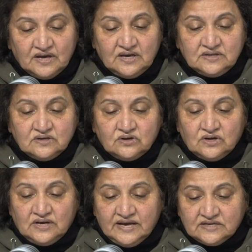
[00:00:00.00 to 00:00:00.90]
in
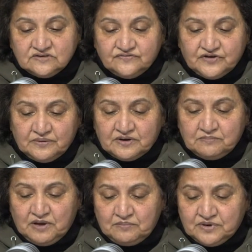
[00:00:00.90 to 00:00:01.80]
collective
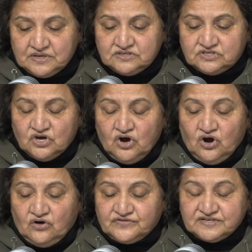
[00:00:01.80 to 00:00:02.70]
remembrance
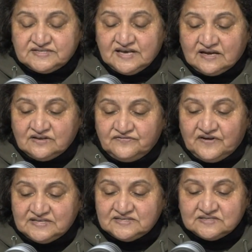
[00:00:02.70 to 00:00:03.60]
of the
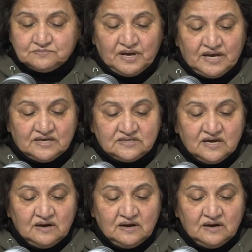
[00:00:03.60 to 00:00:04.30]
sacrifices made